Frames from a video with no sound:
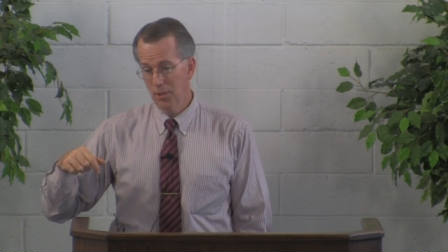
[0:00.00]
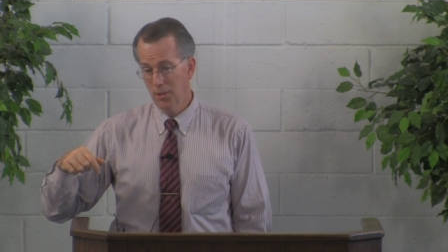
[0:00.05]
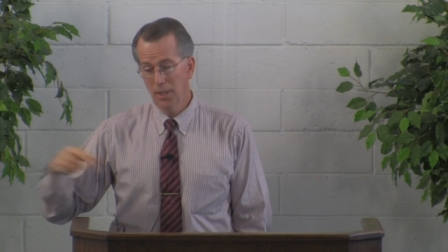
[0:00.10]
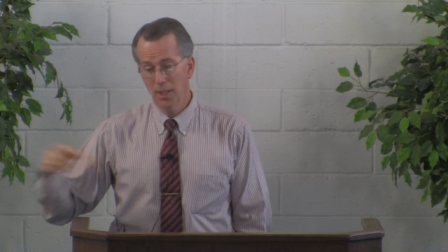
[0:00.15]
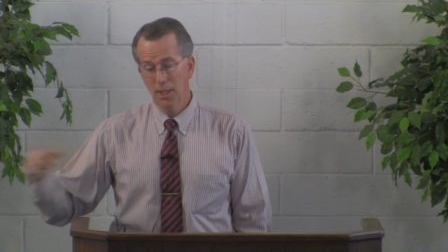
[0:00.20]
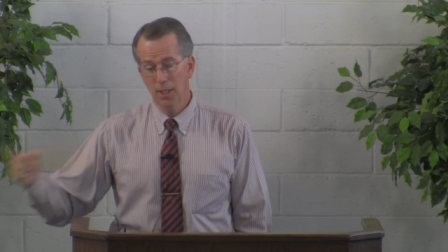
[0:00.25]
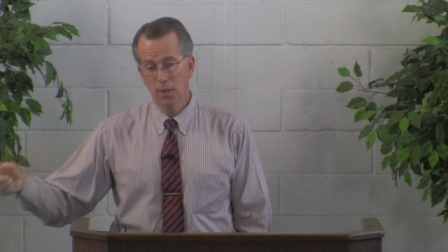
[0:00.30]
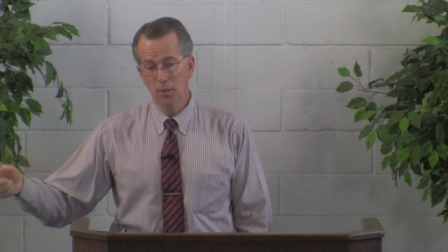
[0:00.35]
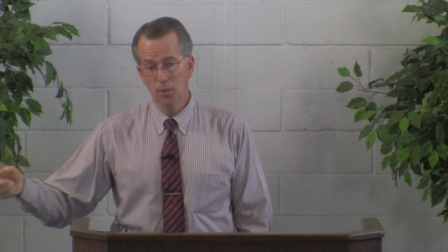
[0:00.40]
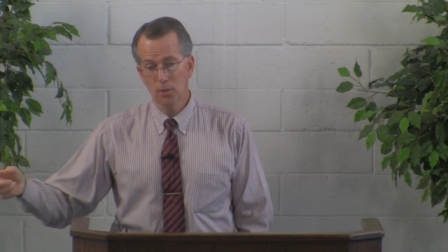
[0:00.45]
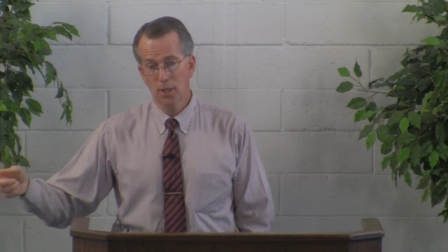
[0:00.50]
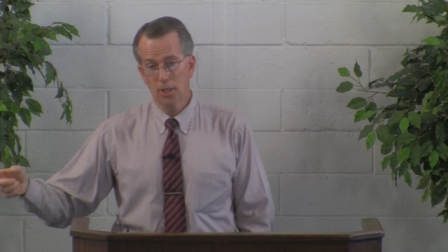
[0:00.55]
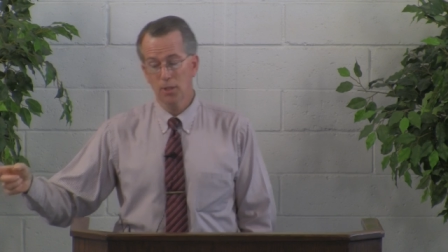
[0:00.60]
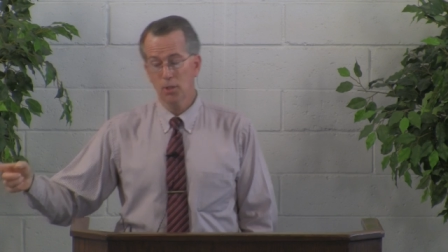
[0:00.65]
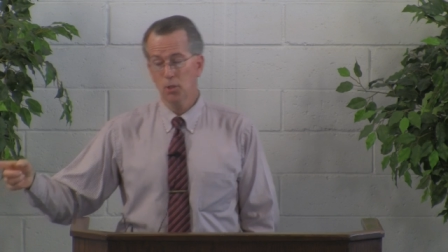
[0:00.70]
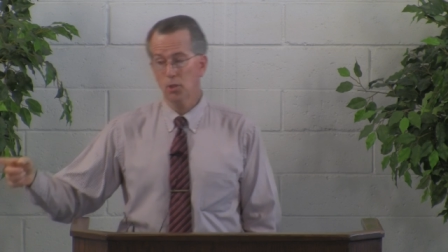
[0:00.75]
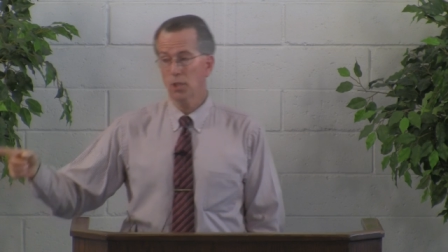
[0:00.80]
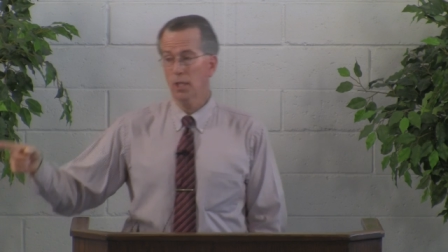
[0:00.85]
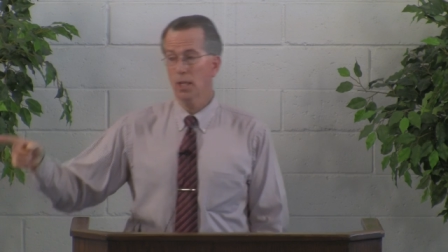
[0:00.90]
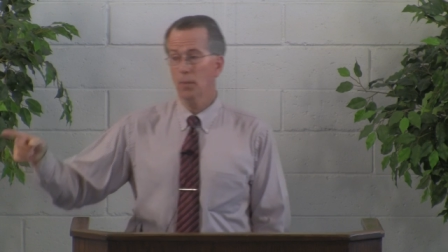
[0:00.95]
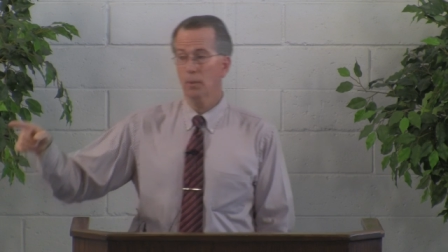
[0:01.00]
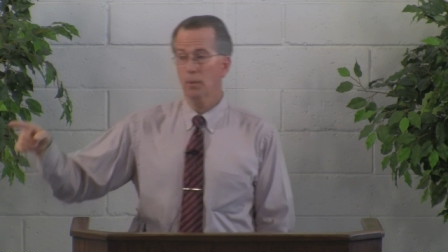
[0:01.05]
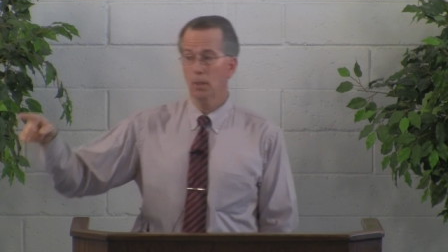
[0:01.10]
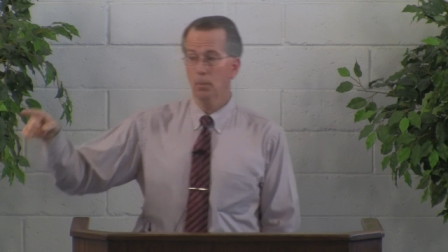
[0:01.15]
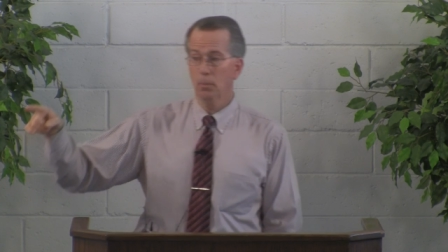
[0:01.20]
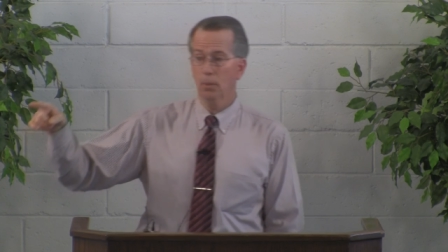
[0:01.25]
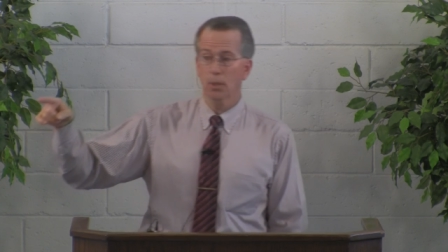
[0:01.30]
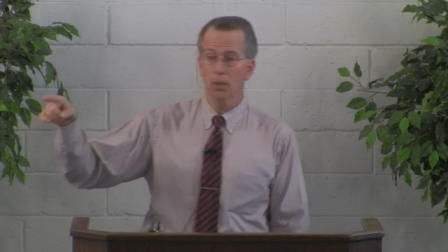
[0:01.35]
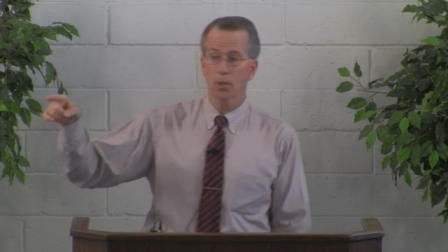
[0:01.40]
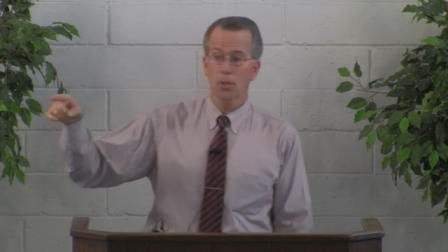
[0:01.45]
And then he goes on to say, I'm going to
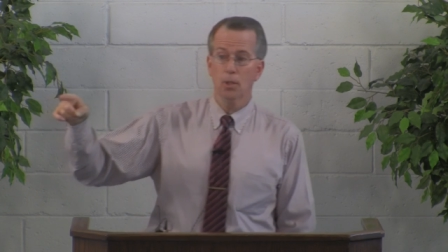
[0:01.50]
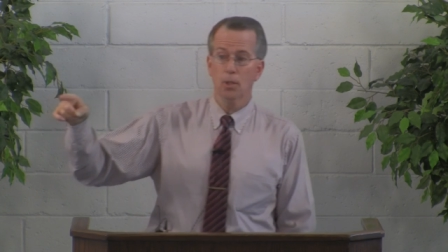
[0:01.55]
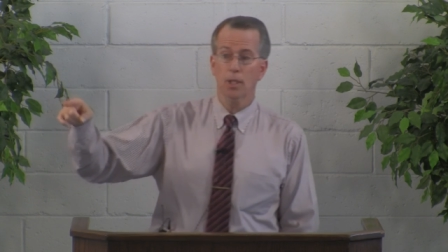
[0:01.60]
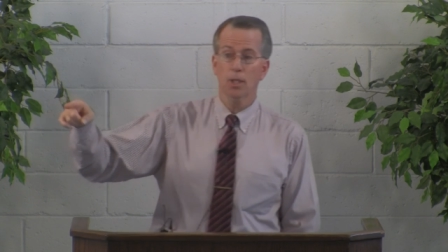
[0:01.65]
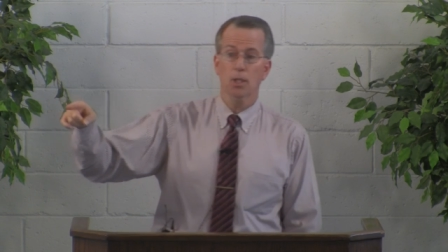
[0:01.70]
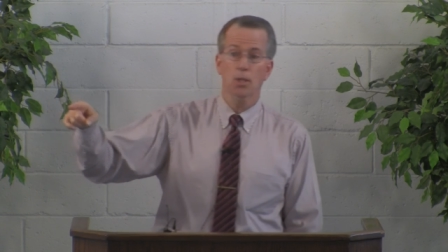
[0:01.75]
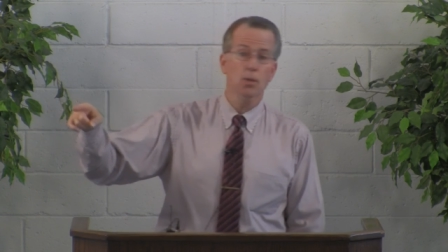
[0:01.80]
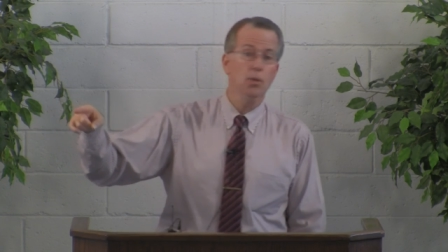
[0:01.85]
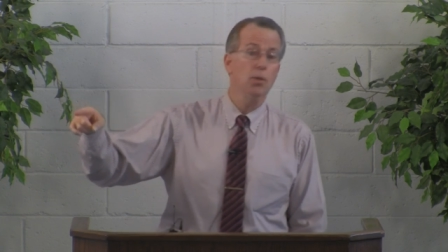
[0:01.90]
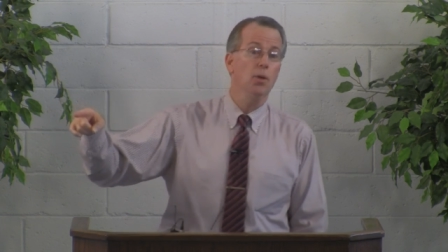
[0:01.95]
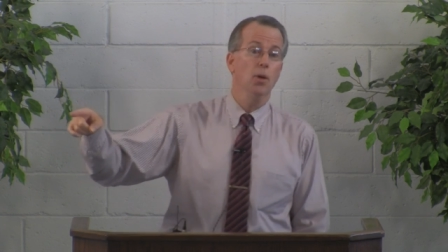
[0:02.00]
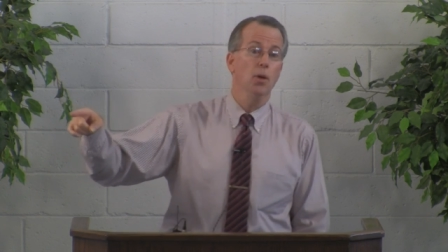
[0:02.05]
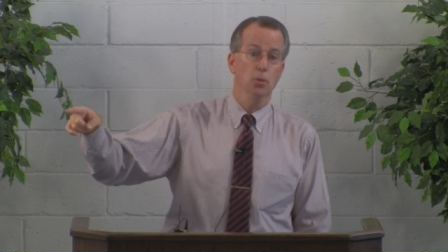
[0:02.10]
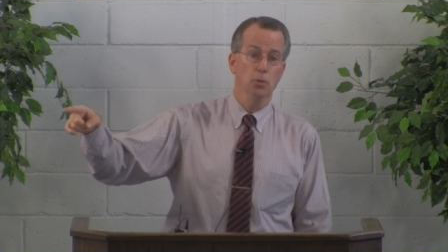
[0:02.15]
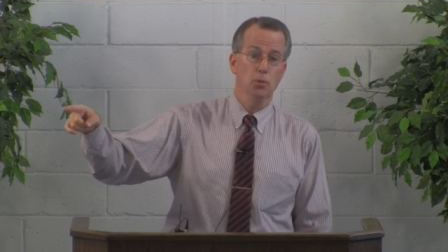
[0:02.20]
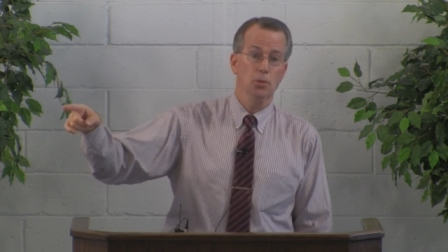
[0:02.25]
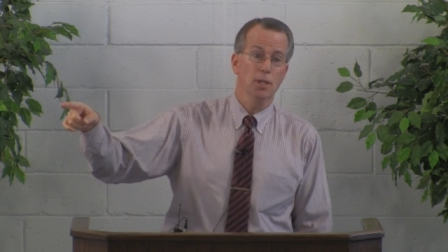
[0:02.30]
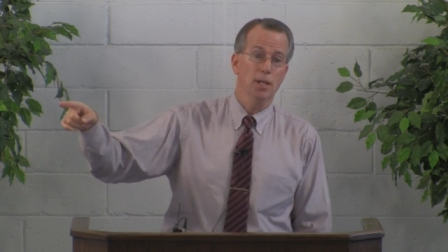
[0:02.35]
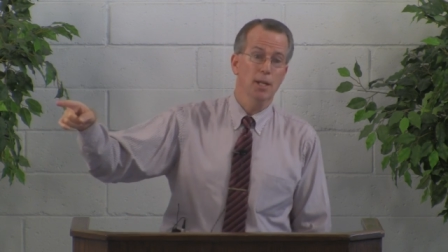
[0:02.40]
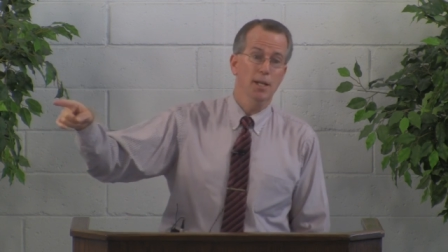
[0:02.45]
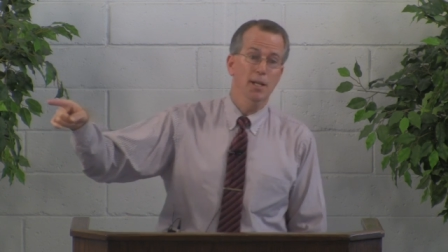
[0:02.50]
put a hook in your nose,